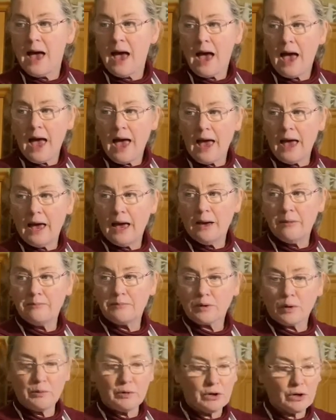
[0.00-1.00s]

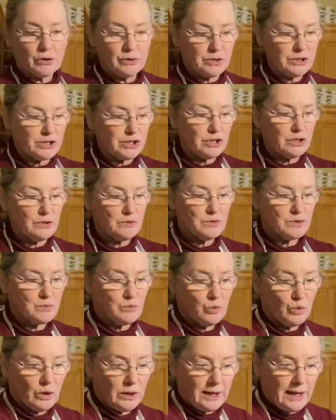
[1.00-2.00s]
We're going to use
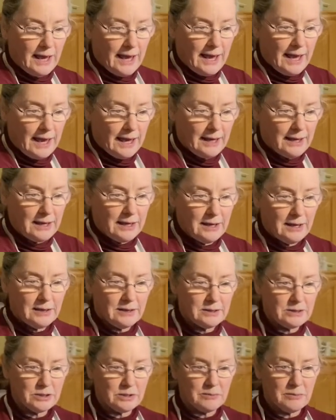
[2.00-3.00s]
1 egg
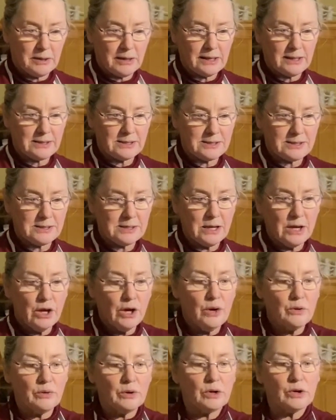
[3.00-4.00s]
to mix.
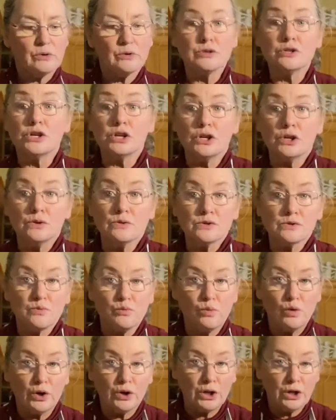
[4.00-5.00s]
We're going to use
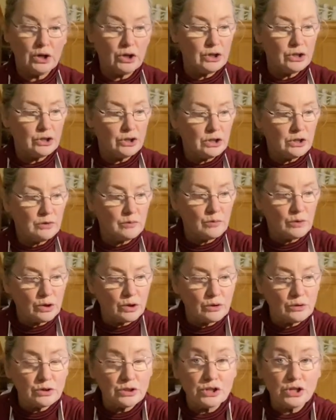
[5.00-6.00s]
1 onion. We're
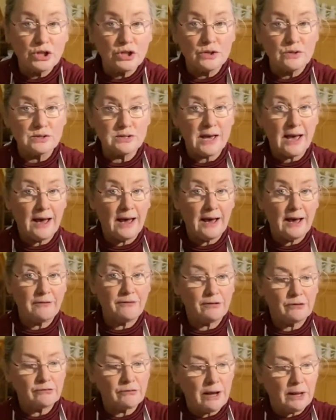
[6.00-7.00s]
going to use half
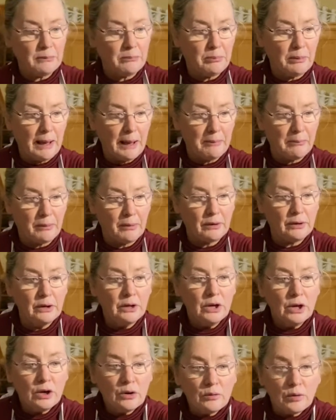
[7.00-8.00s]
a red pepper.
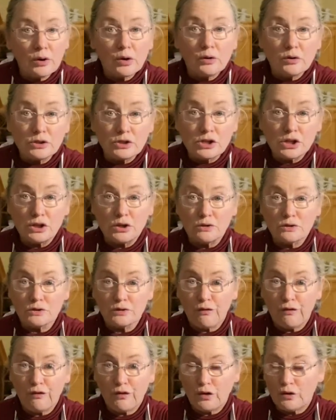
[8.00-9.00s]
We're going to use
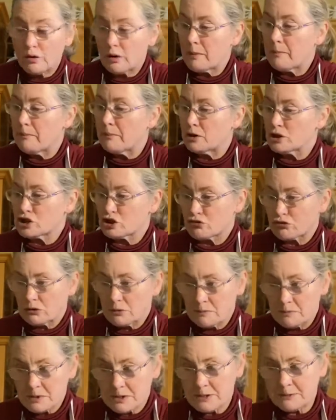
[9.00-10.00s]
4
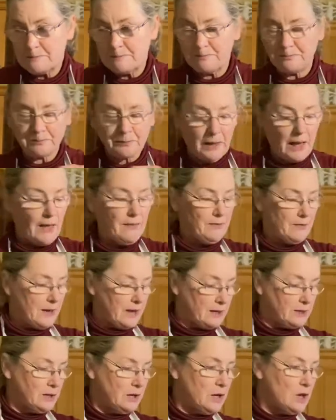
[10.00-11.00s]
mushrooms. And
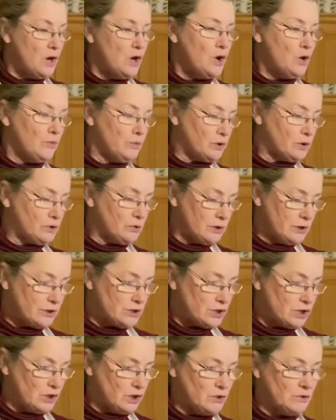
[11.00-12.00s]
then we're going
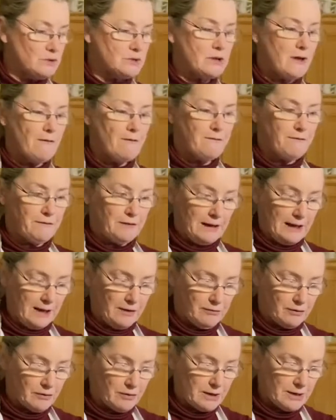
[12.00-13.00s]
to use
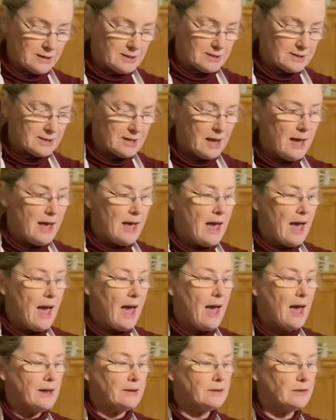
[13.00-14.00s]
flavorings.
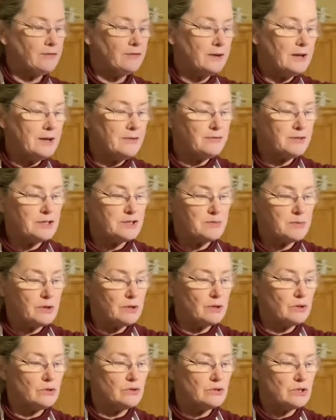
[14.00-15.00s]
And the flavorings we're
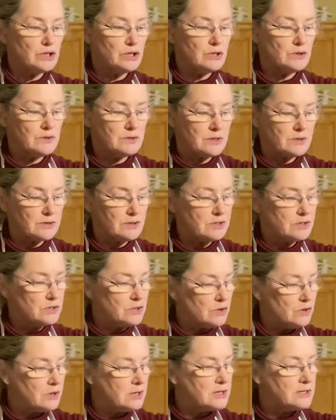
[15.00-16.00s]
going to use are
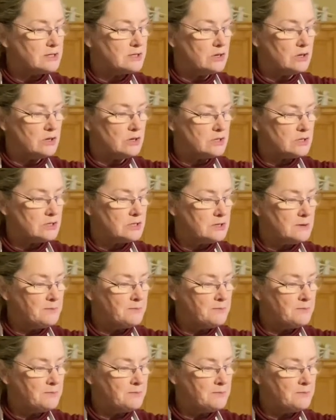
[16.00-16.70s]
soy sauce,